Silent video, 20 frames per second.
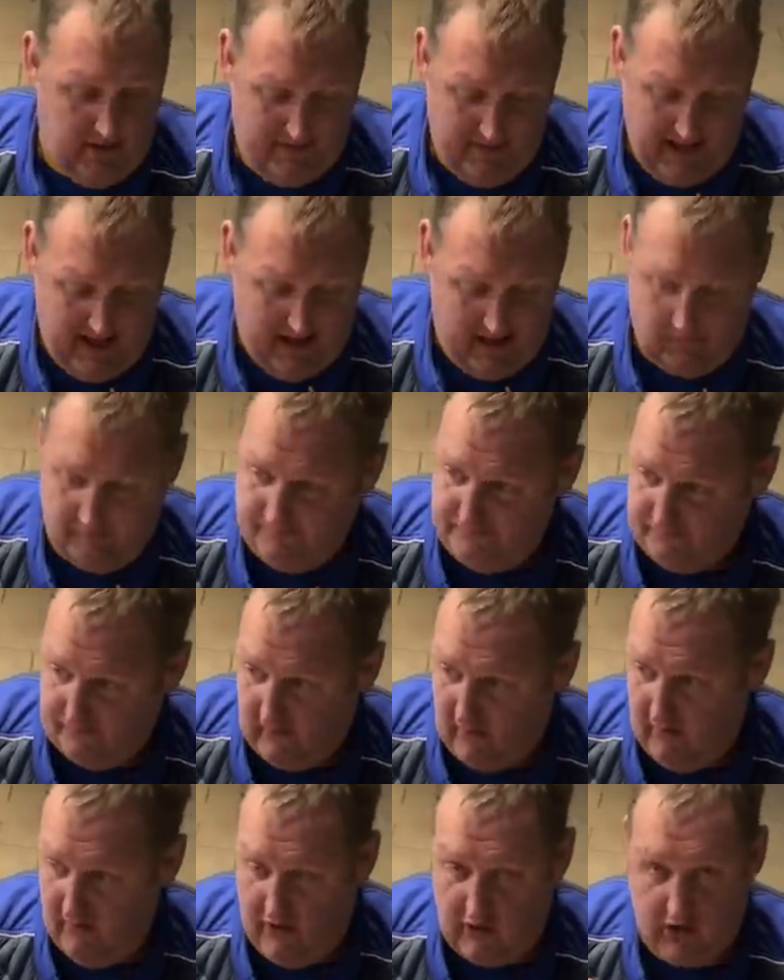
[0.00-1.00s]
That,
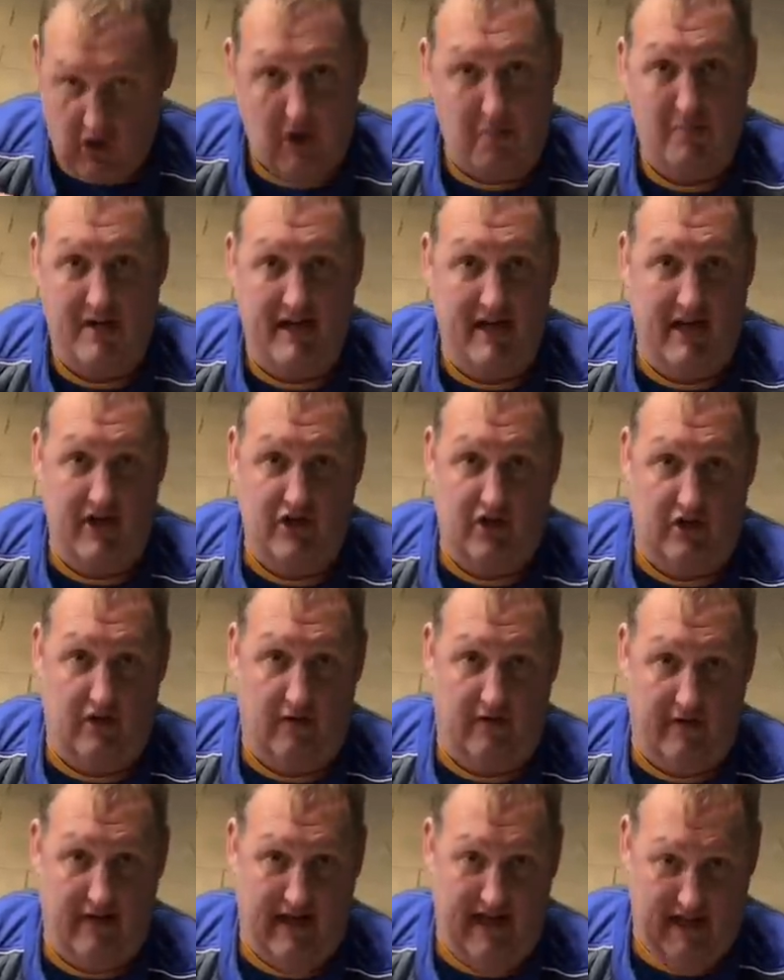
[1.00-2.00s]
the combination
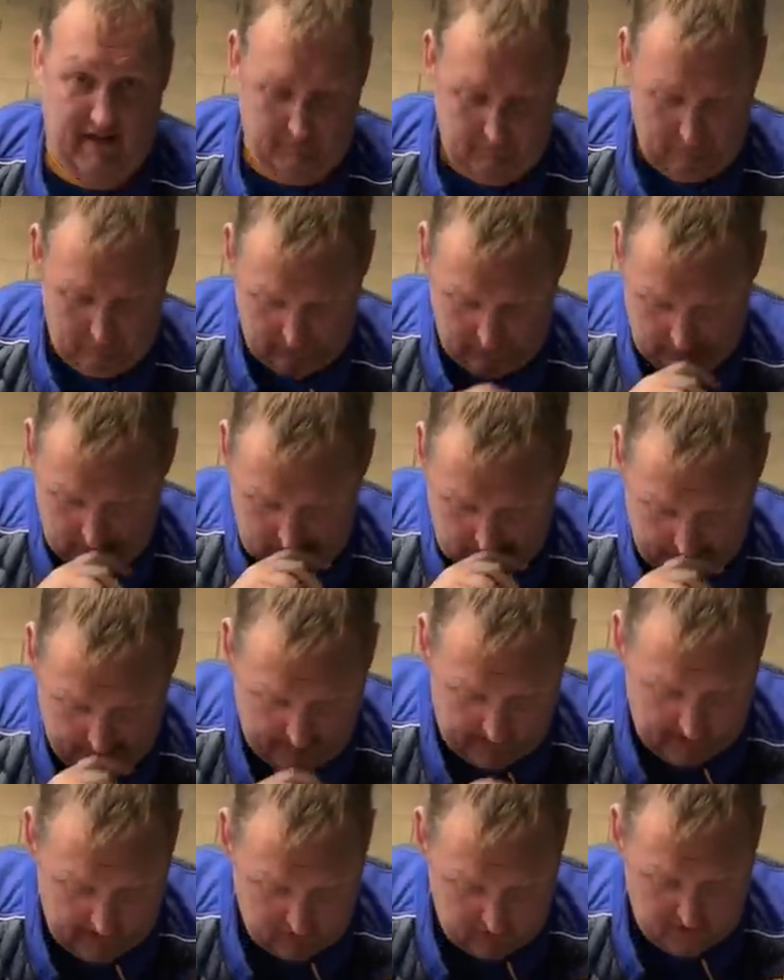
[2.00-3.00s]
on there
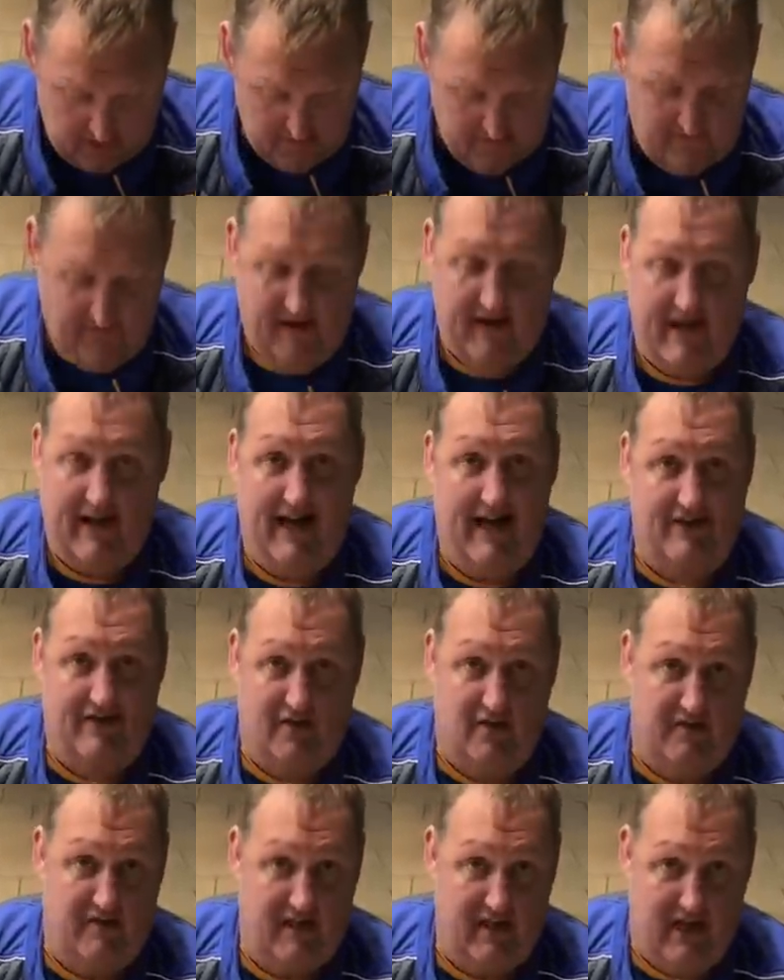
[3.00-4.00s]
is going to be very hard
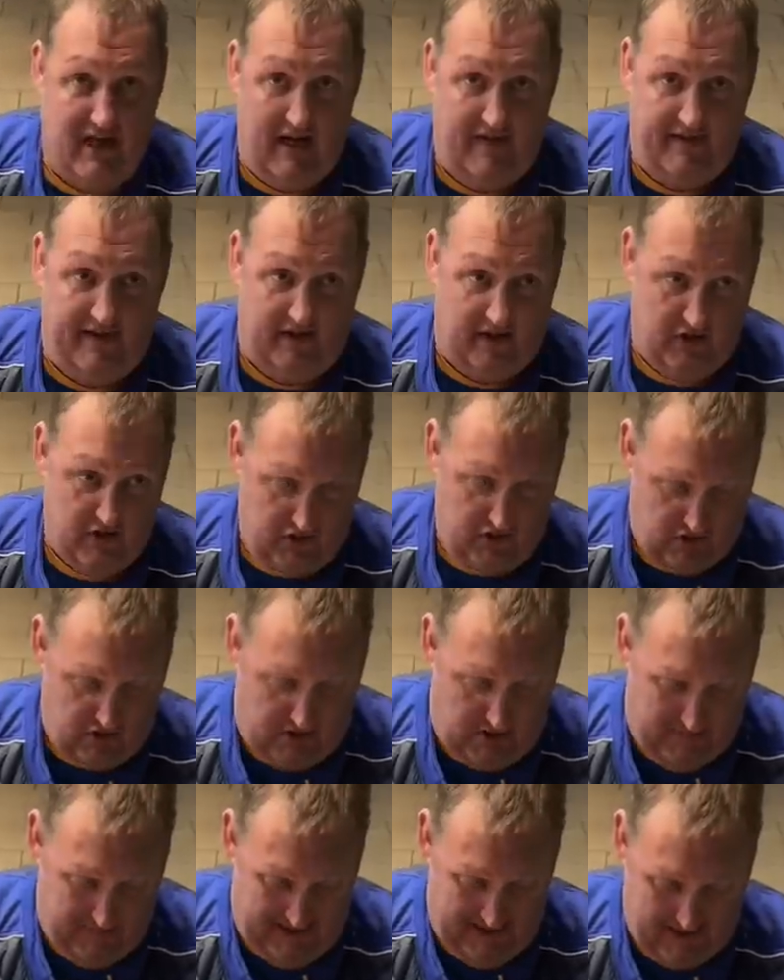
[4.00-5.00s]
to beat, I think, as just
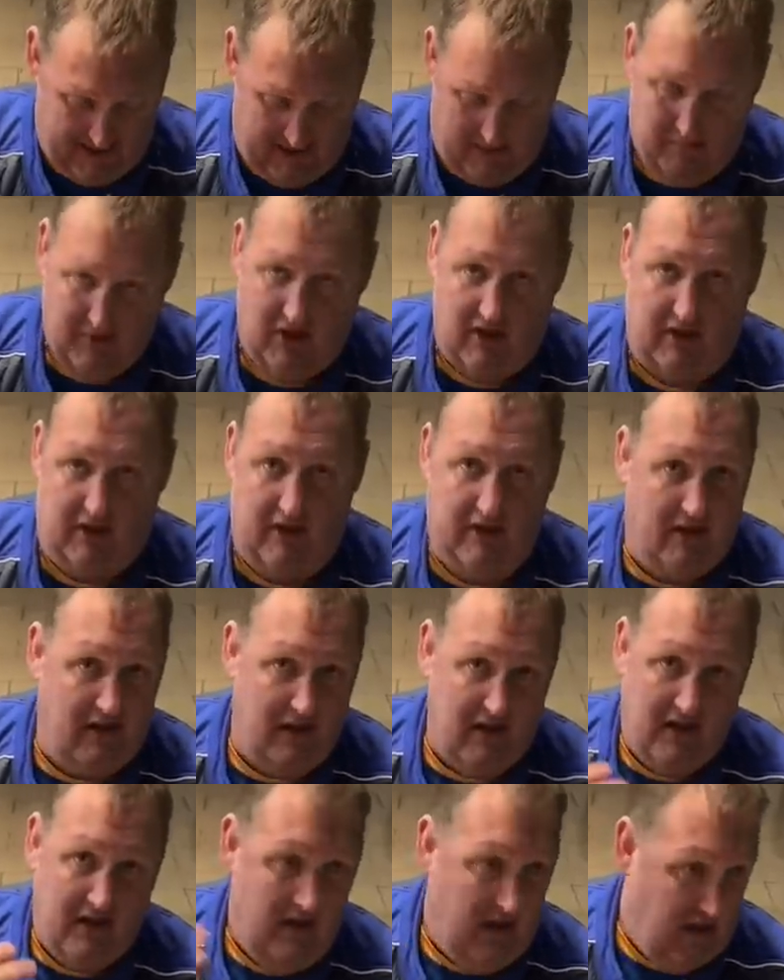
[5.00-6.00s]
a basic burger.
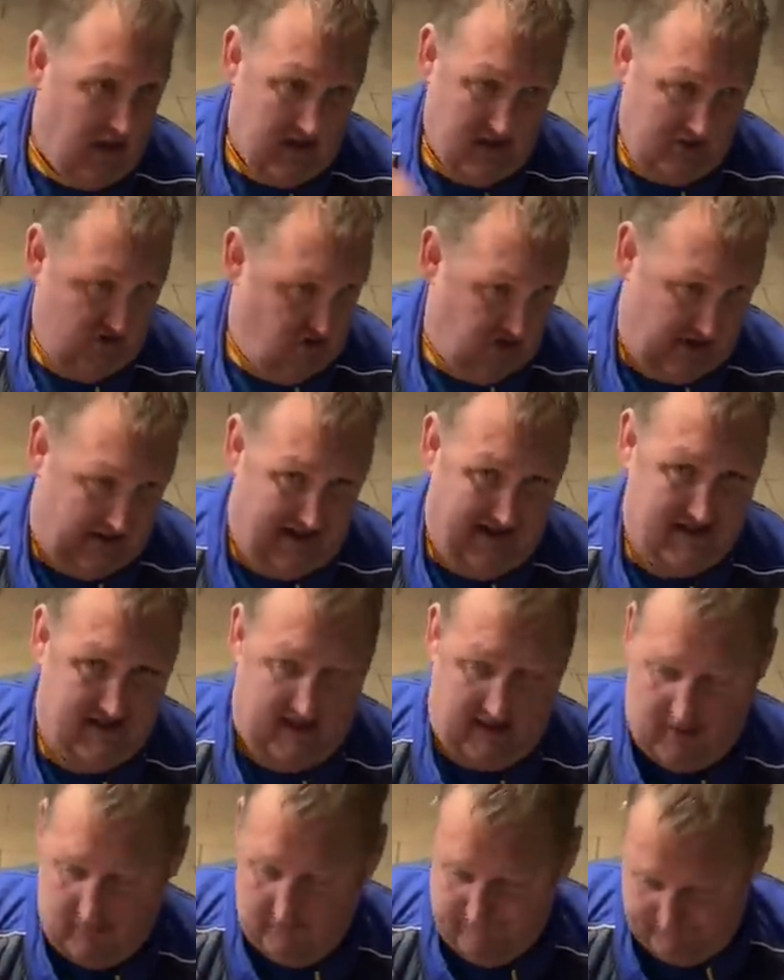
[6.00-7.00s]
It's just a
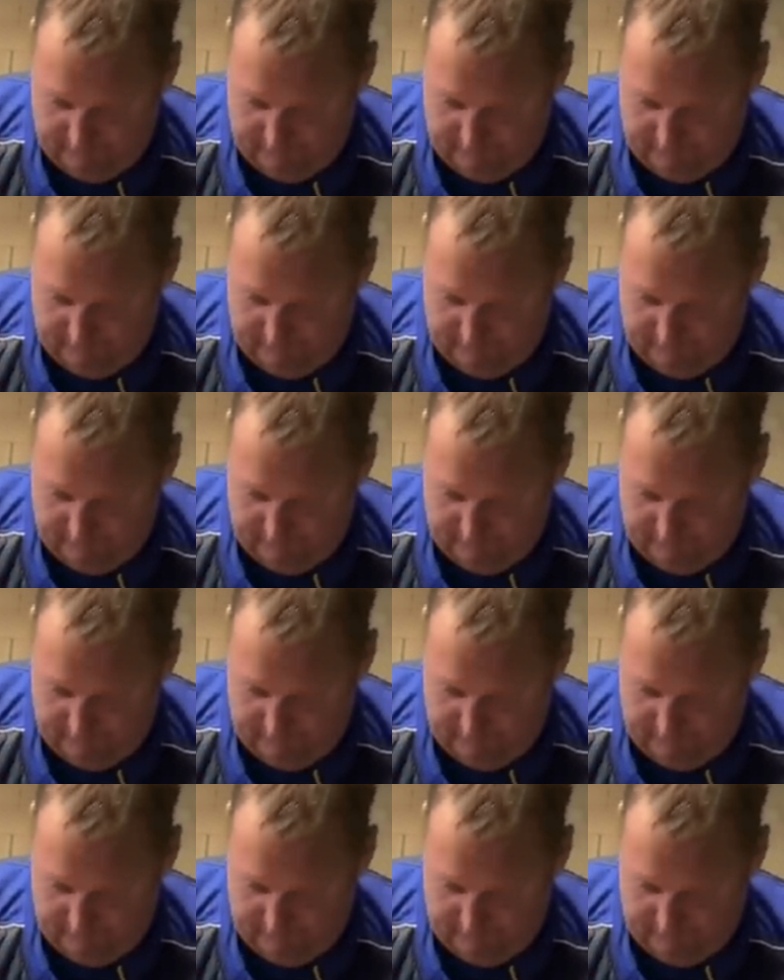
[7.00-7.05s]
classic.